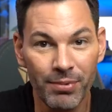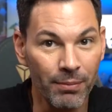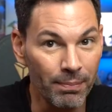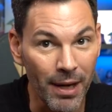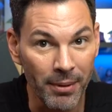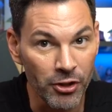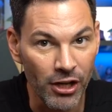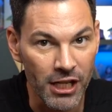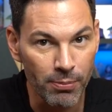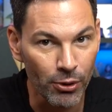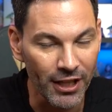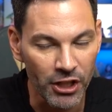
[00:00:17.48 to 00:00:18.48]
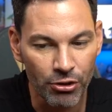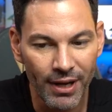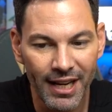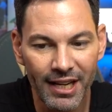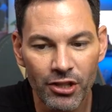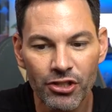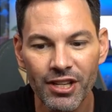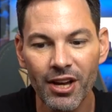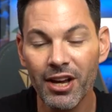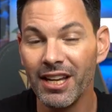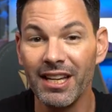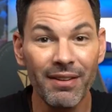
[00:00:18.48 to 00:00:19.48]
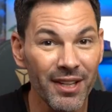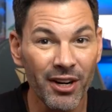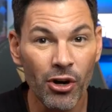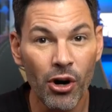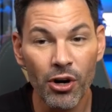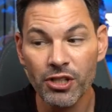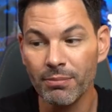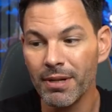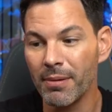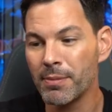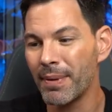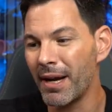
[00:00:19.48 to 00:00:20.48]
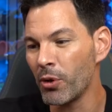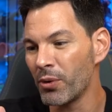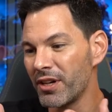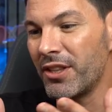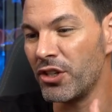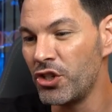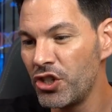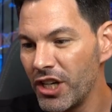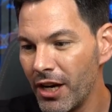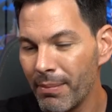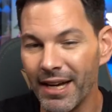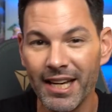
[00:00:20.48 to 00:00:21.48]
even public transport like trains, even in a car sometimes, but I'm going to the gym, I